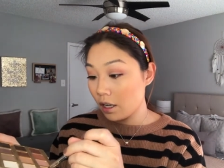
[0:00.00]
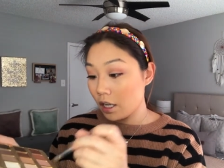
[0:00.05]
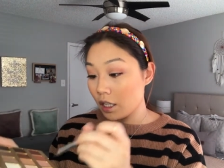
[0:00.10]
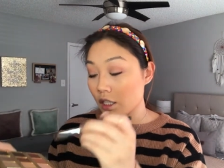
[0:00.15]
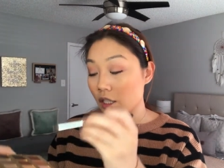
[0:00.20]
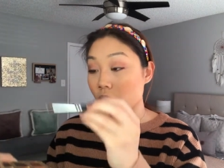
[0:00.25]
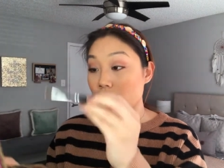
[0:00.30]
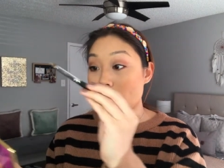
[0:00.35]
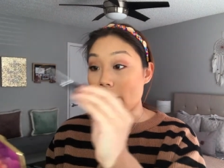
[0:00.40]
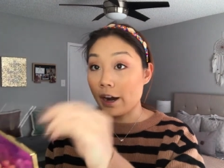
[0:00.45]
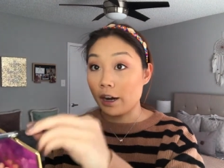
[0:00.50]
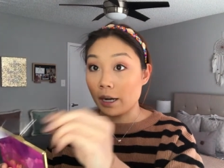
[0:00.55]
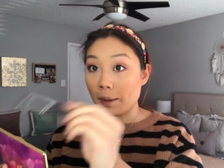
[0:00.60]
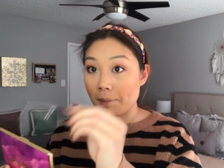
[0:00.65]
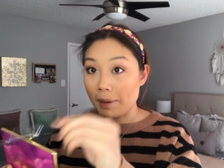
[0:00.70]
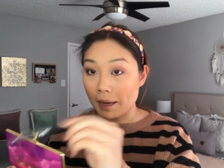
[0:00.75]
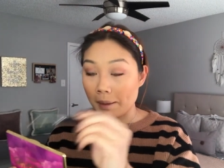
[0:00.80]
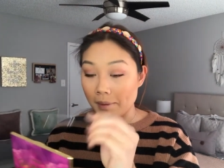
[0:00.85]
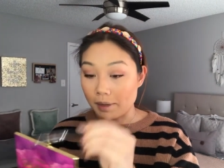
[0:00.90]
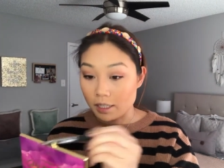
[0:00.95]
It's very
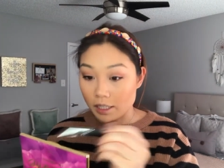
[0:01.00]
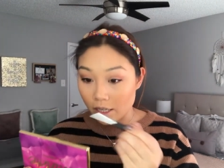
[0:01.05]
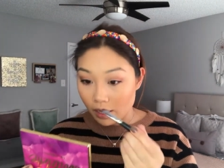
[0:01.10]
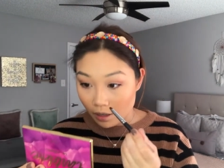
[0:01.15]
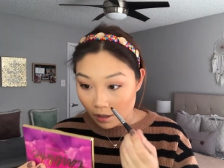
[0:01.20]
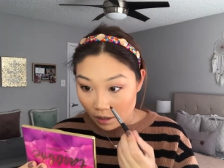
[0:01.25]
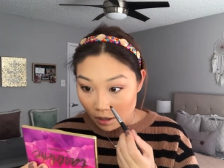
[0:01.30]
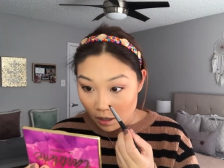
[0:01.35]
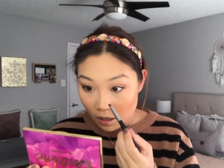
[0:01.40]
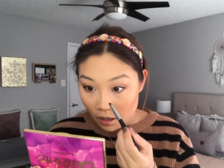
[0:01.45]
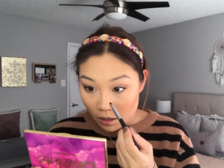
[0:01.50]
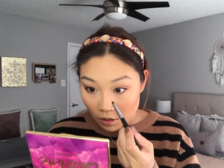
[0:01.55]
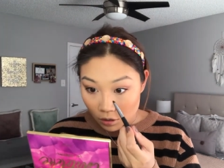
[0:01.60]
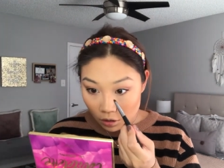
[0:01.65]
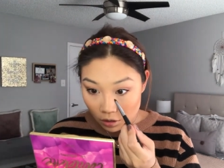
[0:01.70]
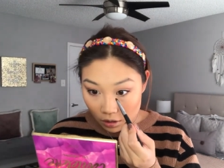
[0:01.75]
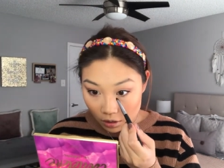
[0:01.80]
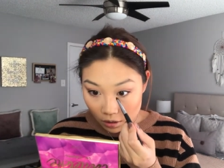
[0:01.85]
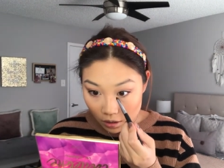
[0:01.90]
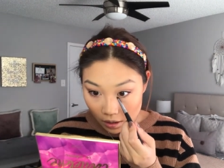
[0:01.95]
pigmented.
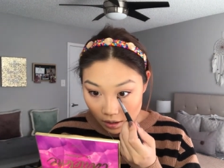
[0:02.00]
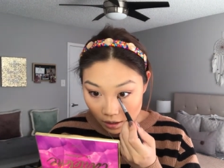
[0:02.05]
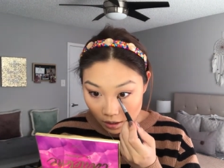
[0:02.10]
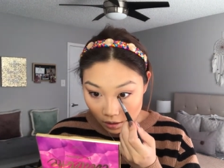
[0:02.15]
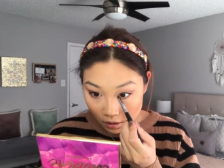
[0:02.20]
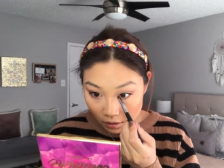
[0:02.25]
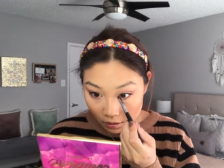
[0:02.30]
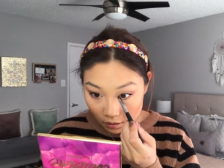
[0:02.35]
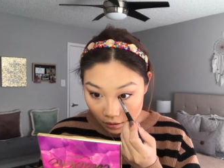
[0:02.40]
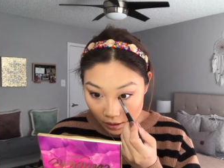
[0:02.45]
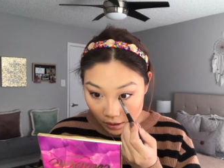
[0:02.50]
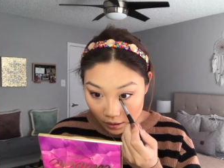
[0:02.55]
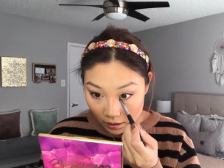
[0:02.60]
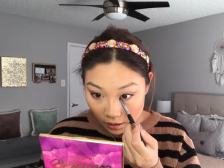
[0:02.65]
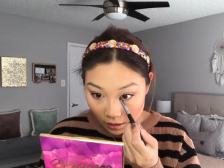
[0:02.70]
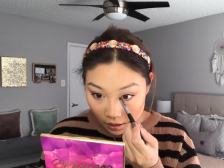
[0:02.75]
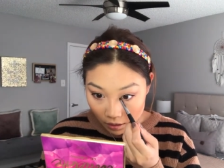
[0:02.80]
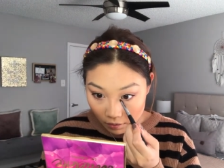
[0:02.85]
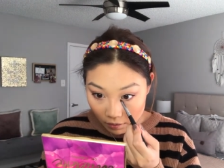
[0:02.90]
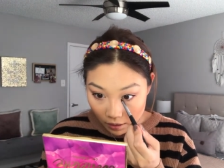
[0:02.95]
Just kind of lightly
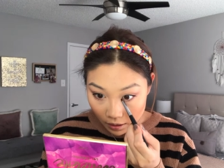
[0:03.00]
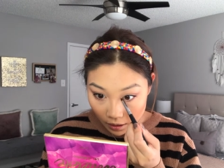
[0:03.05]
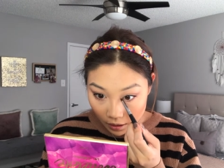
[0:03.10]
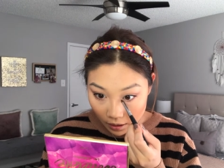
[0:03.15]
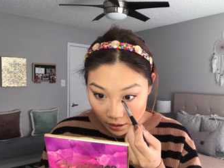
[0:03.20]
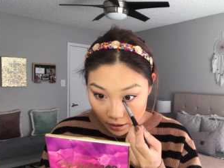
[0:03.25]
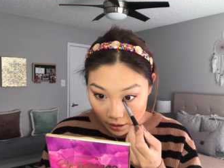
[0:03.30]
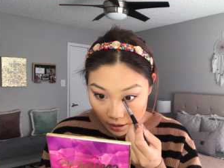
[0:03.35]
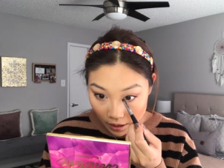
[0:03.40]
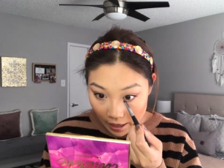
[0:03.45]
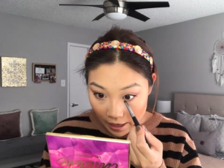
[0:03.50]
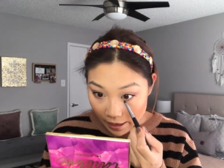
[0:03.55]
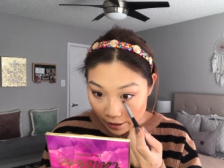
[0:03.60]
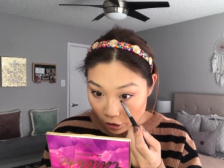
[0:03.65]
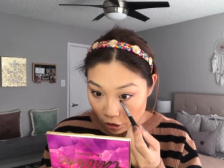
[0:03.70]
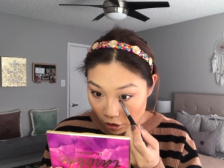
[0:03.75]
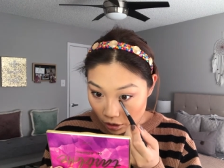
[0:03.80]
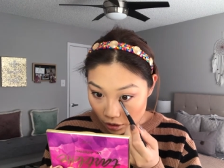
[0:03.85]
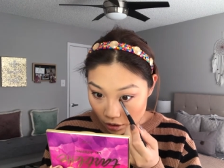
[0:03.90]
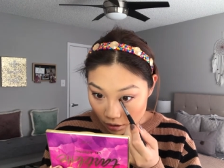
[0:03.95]
go in here. I
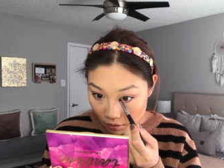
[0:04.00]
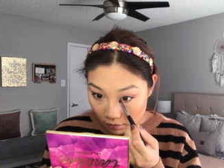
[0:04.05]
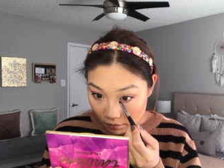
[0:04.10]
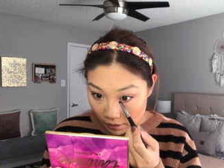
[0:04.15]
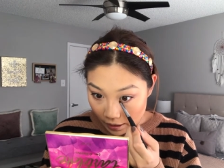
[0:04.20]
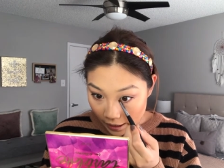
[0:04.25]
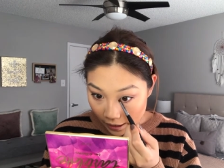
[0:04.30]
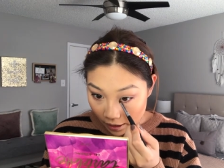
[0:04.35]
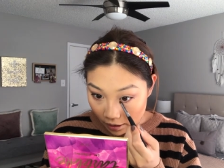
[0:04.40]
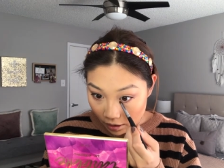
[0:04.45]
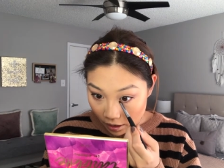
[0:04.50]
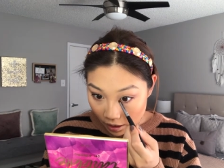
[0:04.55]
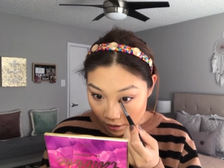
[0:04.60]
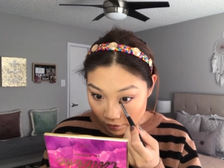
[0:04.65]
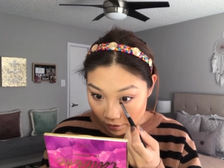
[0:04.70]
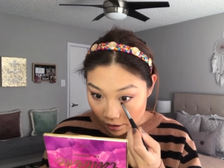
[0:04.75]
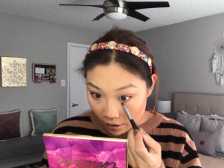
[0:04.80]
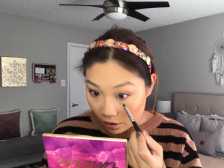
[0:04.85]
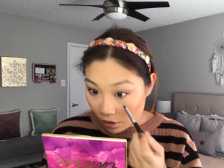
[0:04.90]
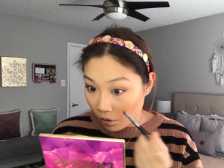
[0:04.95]
actually don't like a lot
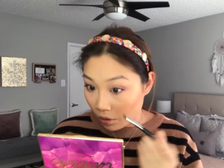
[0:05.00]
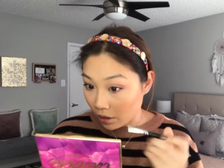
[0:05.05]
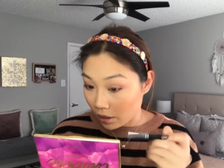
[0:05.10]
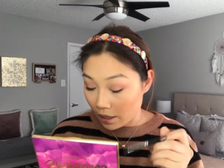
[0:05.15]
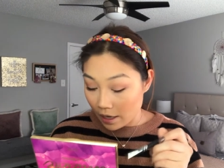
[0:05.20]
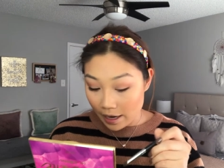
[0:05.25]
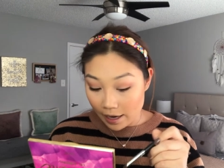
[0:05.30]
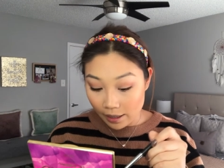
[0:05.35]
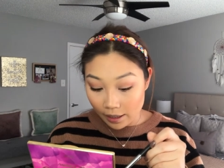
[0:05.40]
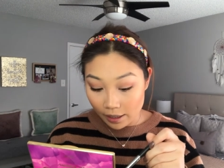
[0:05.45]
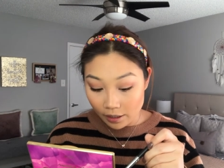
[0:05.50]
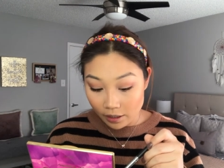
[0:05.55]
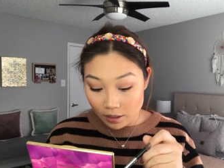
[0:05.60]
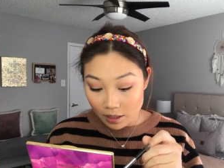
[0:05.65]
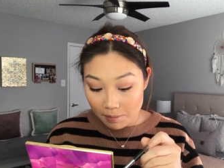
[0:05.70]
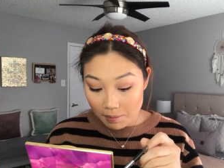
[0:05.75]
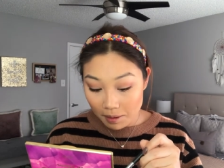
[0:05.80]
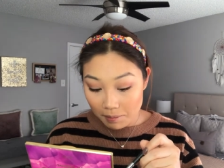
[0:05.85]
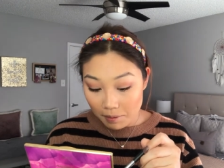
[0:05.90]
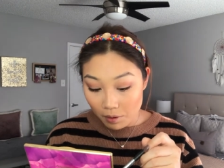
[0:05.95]
of inner corner highlight. Does
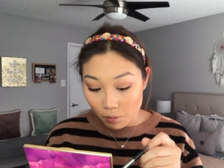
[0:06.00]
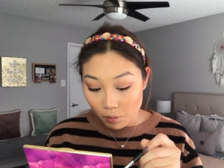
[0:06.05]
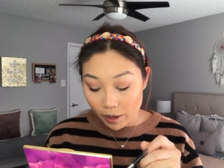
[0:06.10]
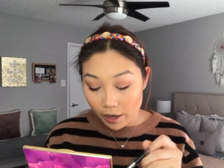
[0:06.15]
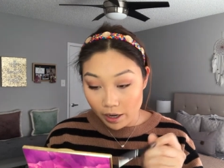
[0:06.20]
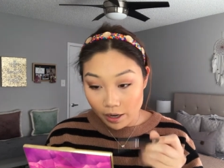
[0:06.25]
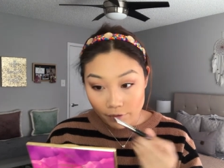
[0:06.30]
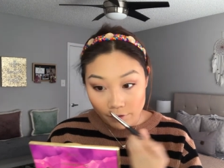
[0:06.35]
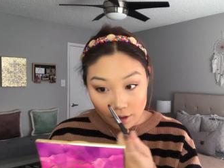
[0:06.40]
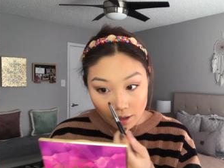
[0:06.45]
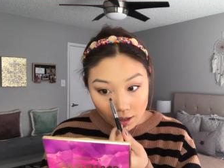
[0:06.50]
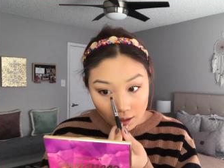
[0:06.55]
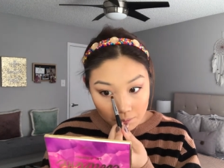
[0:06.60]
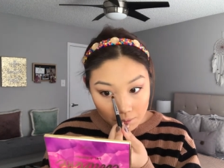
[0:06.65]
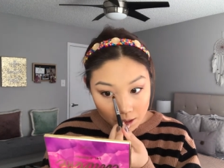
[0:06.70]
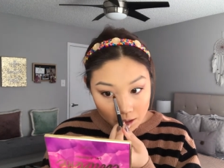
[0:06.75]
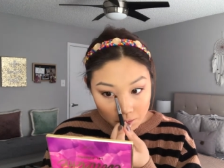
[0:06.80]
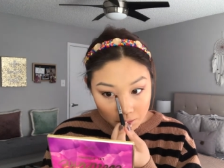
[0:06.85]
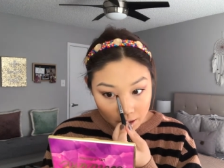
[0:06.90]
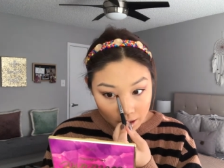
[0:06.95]
that make me weird? I feel like it
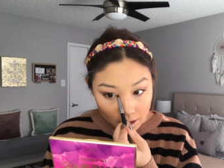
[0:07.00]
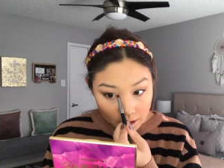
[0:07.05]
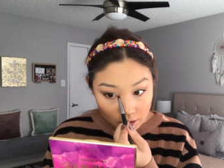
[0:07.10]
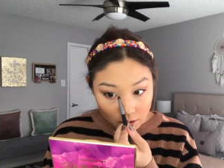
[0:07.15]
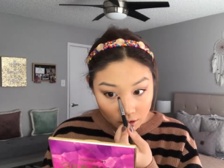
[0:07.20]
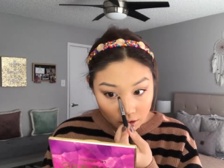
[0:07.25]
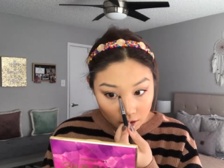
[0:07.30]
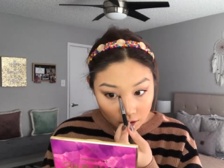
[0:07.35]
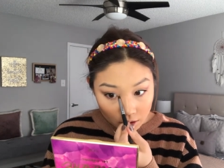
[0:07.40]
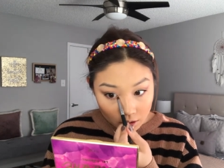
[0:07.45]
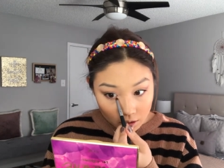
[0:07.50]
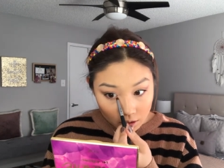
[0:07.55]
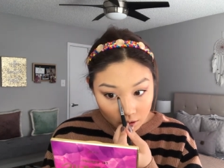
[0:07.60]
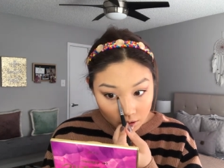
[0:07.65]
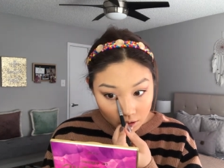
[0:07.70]
makes my eyes look